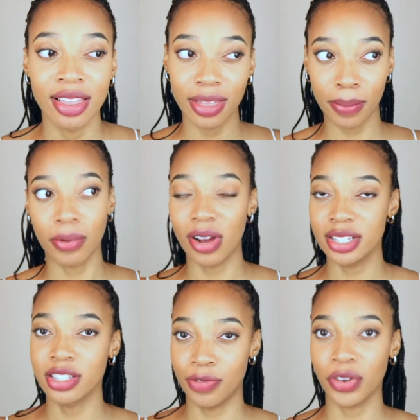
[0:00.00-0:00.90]
the
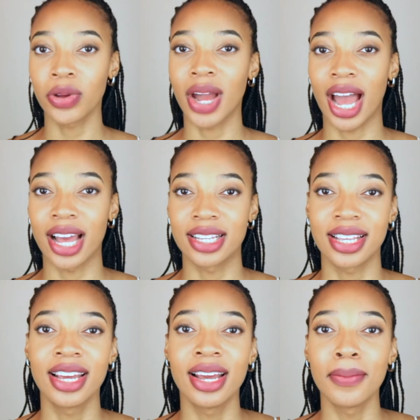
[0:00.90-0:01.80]
process for you
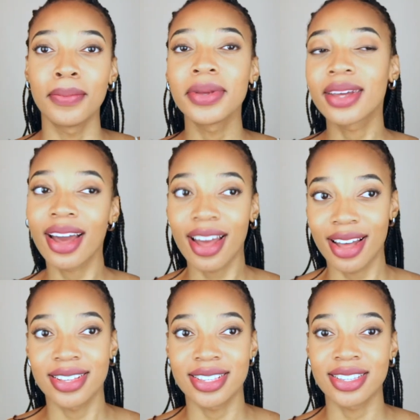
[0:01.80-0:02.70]
guys
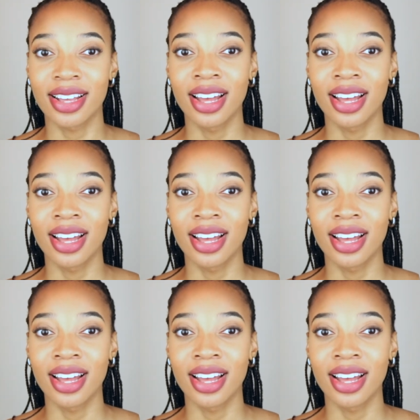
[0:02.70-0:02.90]
because